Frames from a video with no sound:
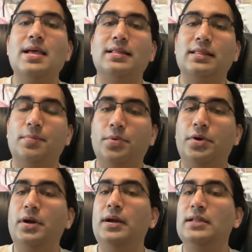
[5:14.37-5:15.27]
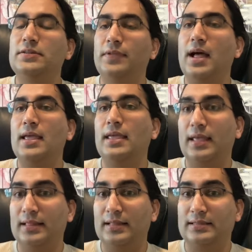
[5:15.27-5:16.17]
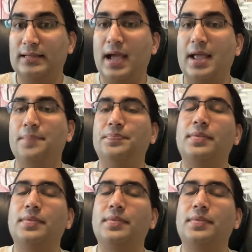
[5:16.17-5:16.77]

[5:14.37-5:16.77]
The bird is flying in the sky.